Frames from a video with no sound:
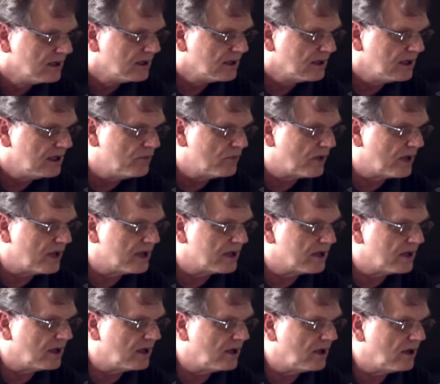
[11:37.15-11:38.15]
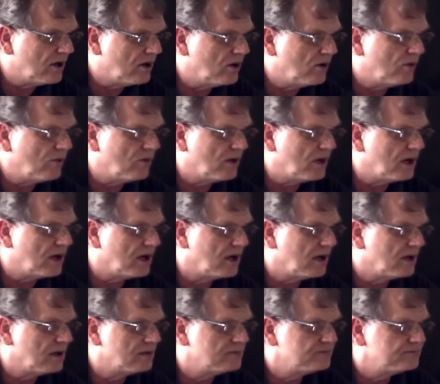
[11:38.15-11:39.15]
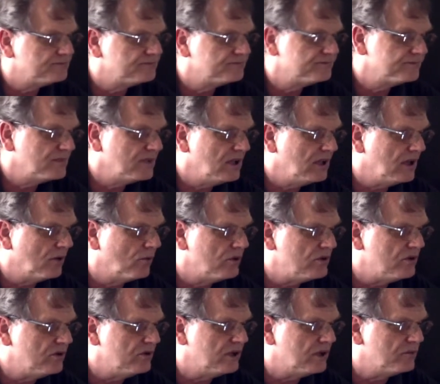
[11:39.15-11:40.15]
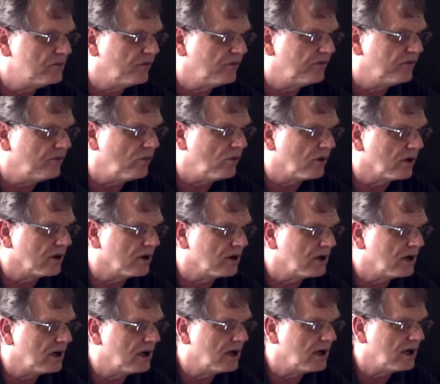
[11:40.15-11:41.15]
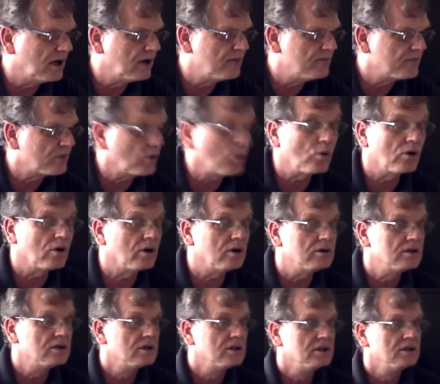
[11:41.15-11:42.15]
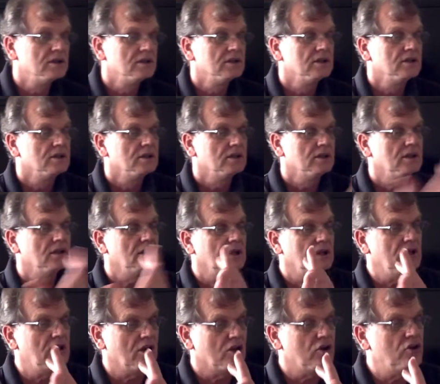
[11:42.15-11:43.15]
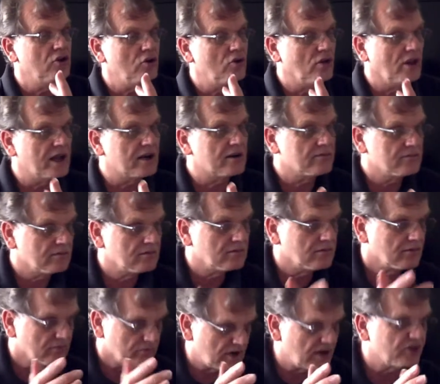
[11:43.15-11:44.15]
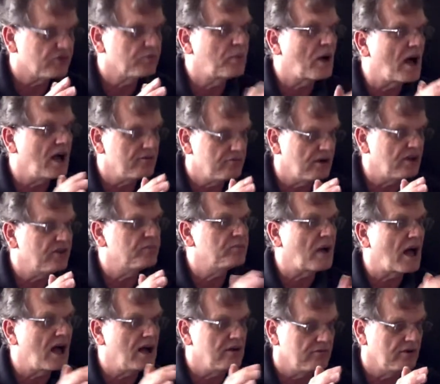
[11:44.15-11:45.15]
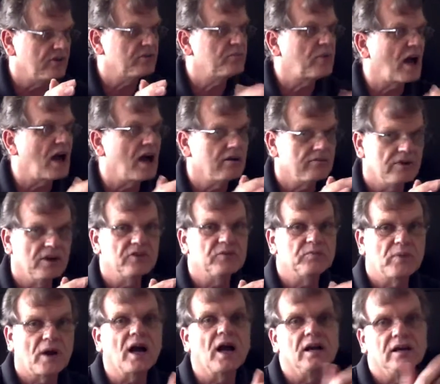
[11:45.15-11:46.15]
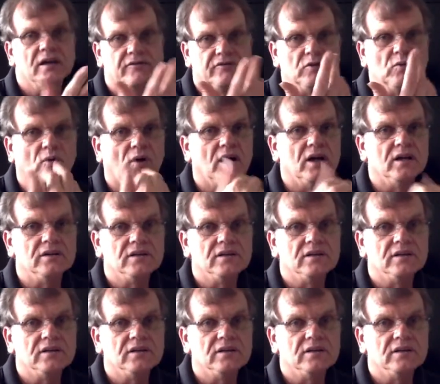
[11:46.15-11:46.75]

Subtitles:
You might go, what you did before. Or, you do like rest pi, rest pi, rest pi, rest pi if you want.